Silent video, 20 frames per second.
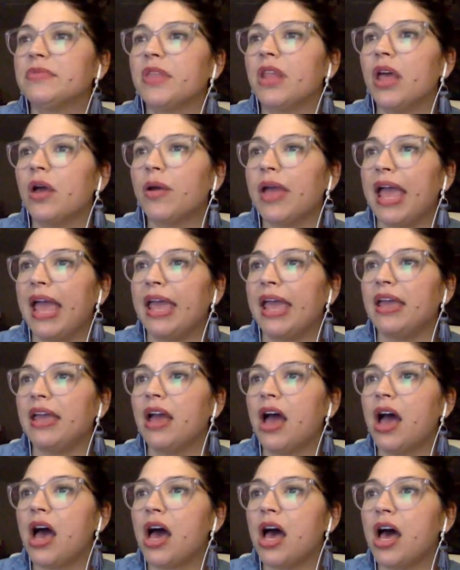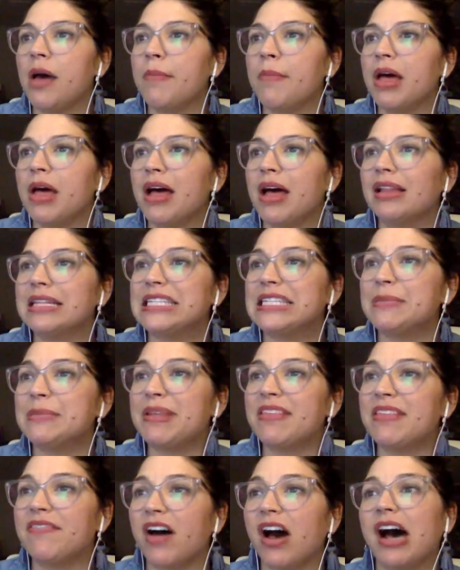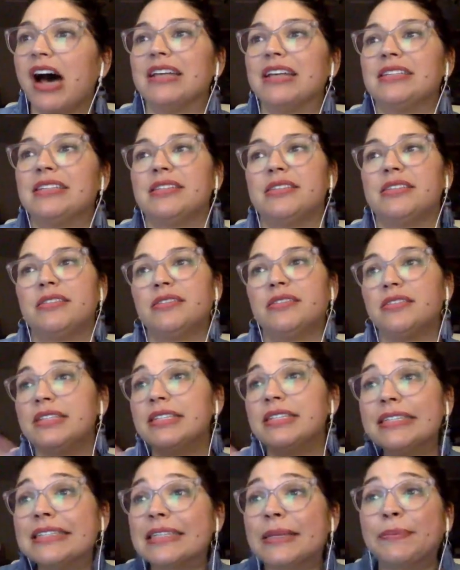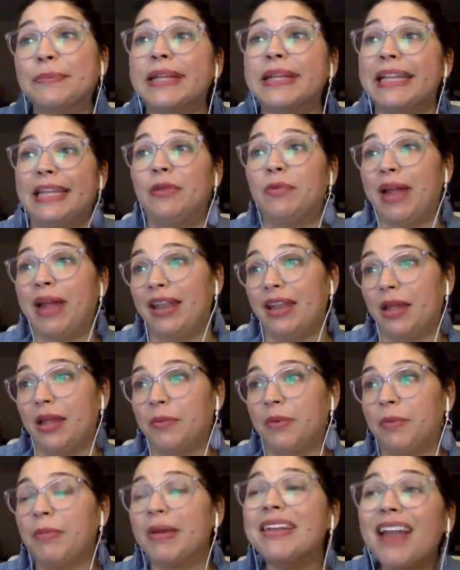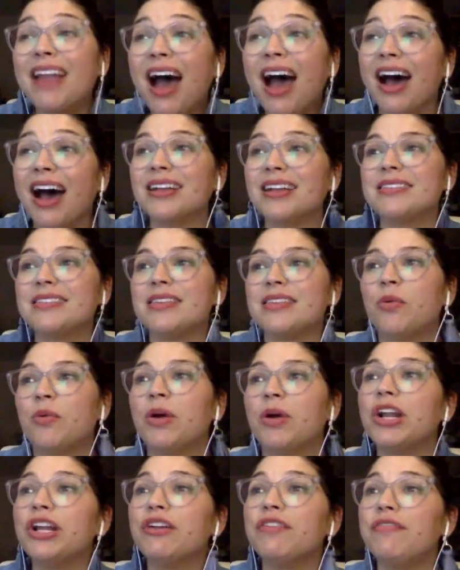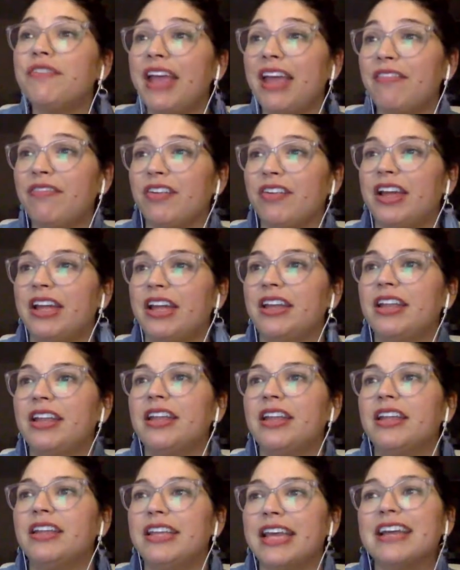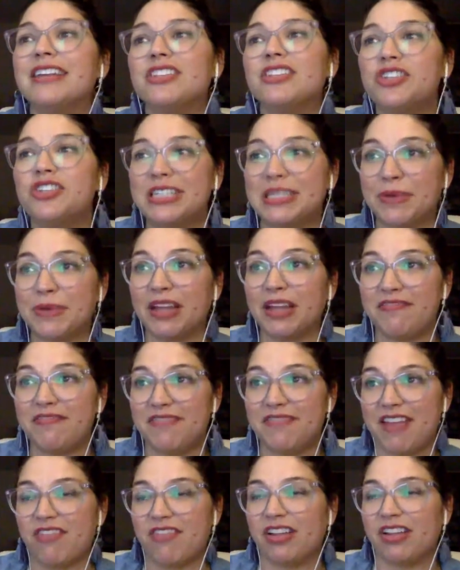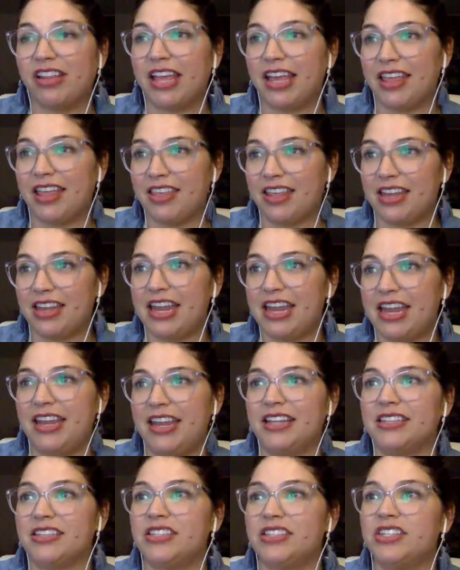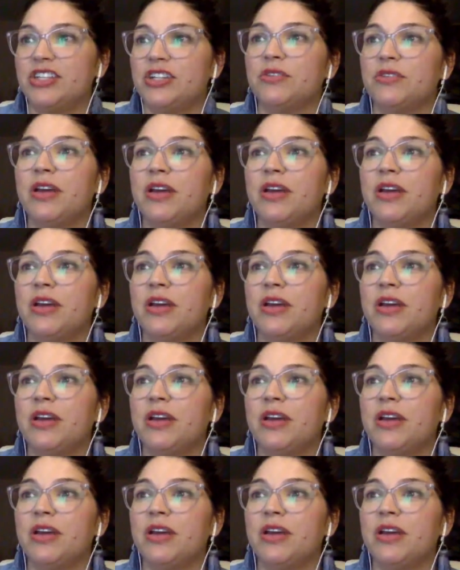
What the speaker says: Okay. Elizabeth Voss. This is completely random, but Knox, what are your favorite? Yes, she spelled favorite like the Canadians do.